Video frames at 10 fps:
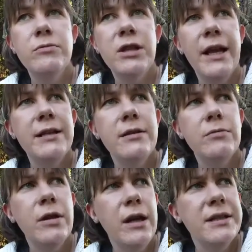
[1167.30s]
slightly
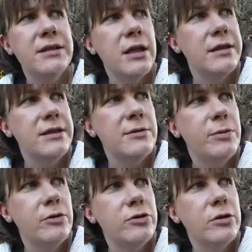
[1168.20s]

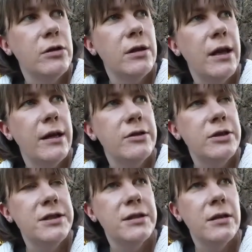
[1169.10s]
spiritual, and
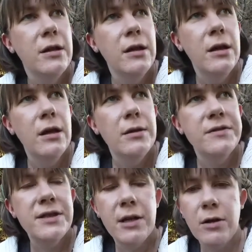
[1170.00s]
she's a
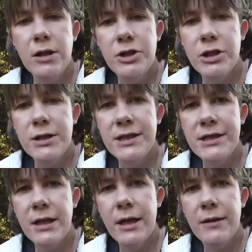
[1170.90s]

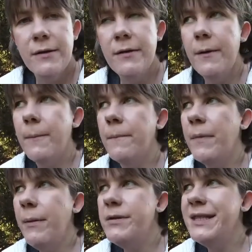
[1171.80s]
psychologist, and
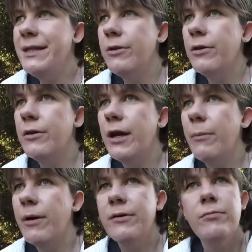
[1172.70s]
I'm missing her.
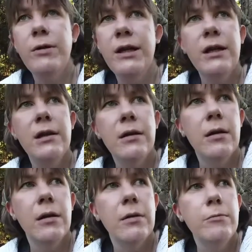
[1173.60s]
But we
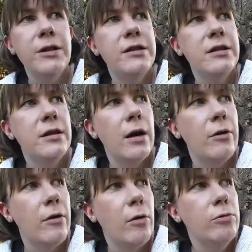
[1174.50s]
did
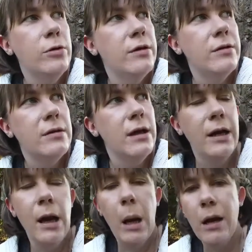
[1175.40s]
our own
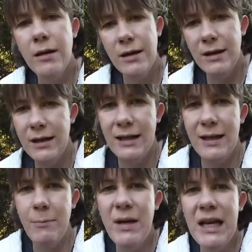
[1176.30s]
little
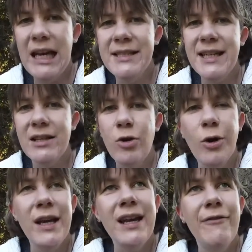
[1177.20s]
meetings and
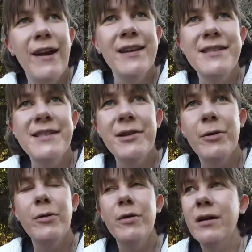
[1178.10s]
cooking events,
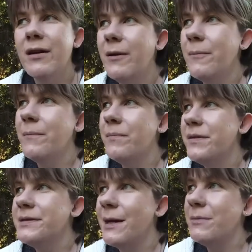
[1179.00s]
so
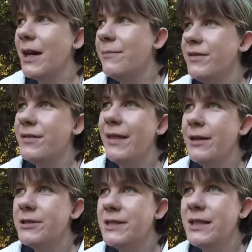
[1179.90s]
sometimes
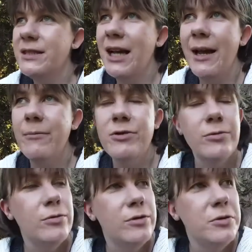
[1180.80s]
there's still time
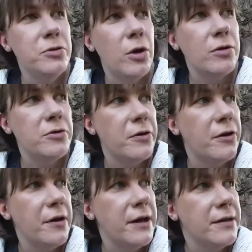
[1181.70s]
to talk to
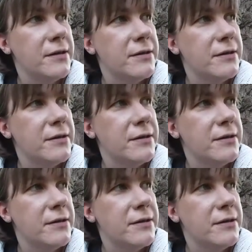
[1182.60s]
her